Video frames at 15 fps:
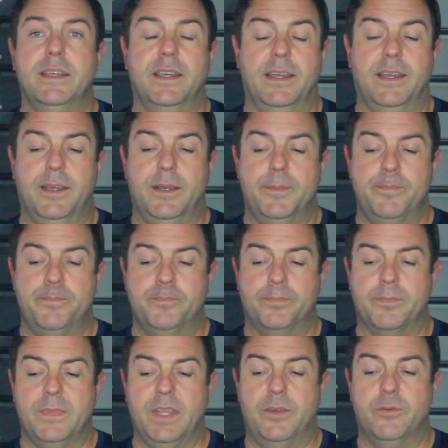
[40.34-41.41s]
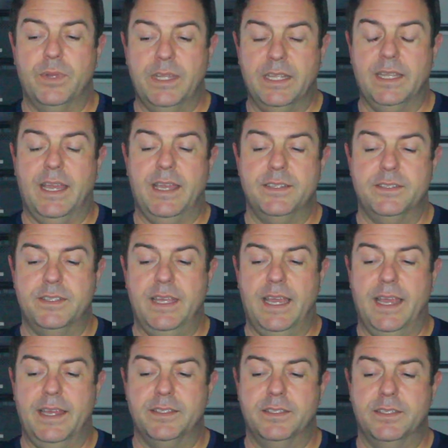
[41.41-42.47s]
I realized
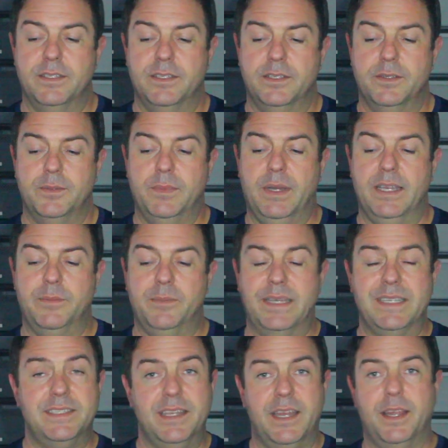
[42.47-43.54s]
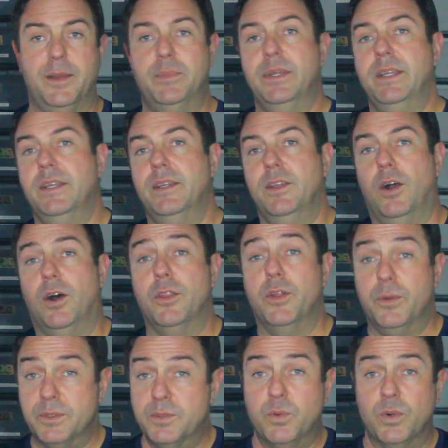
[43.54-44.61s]
that my setup,
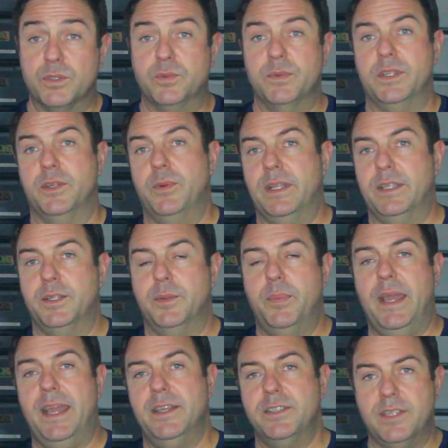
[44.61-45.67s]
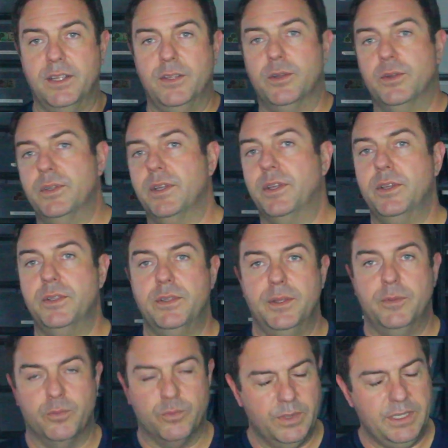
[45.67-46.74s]
although it's worked really well in the past, I learned a good
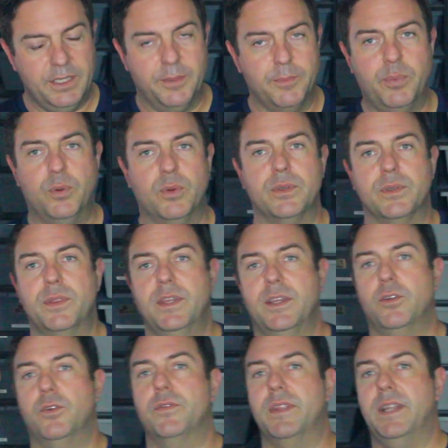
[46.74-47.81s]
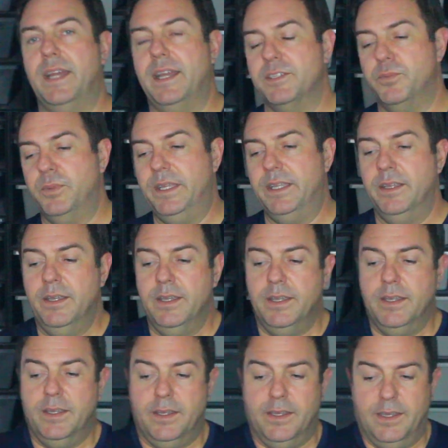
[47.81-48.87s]
and really important thing over the last week.
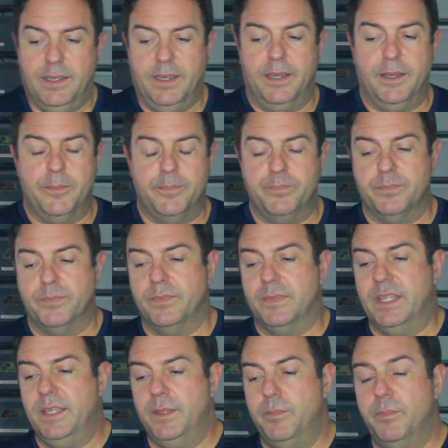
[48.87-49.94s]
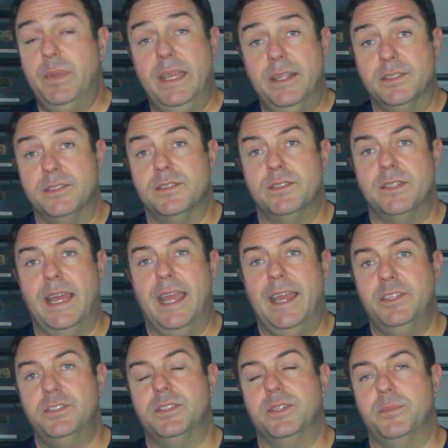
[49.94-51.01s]
The bins, the
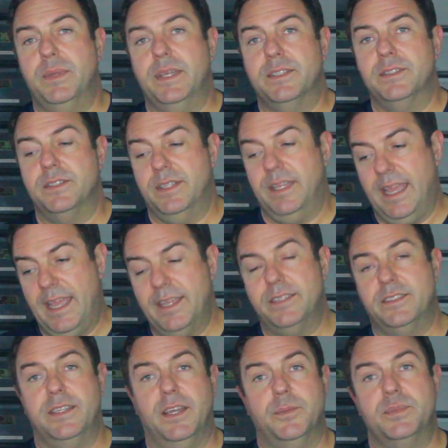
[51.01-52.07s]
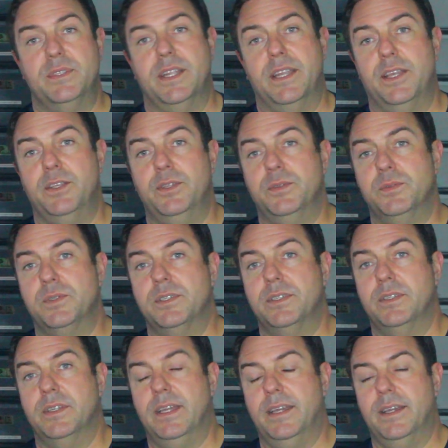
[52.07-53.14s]
hatchling bins, the egg tubs that I use,
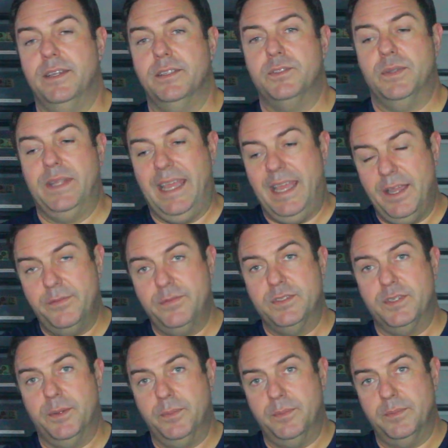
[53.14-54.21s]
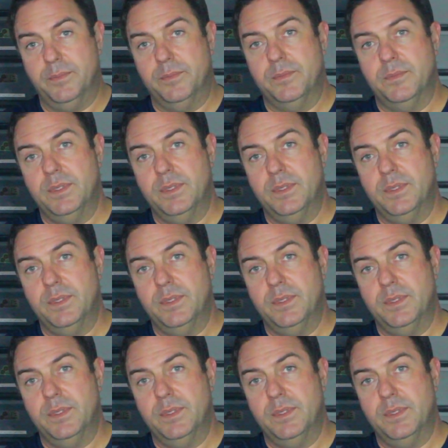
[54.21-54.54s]
so they have some